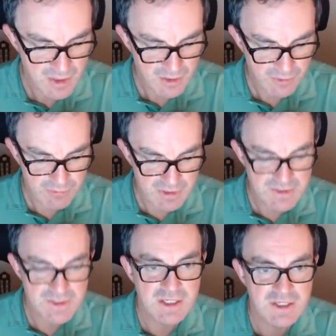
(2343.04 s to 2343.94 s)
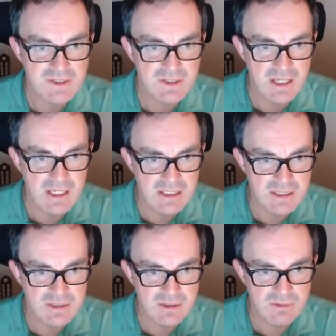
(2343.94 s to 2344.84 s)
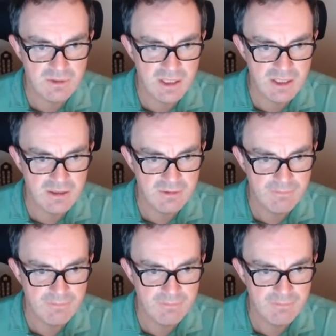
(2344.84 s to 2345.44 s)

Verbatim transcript: 3, 6 and 8. Okay.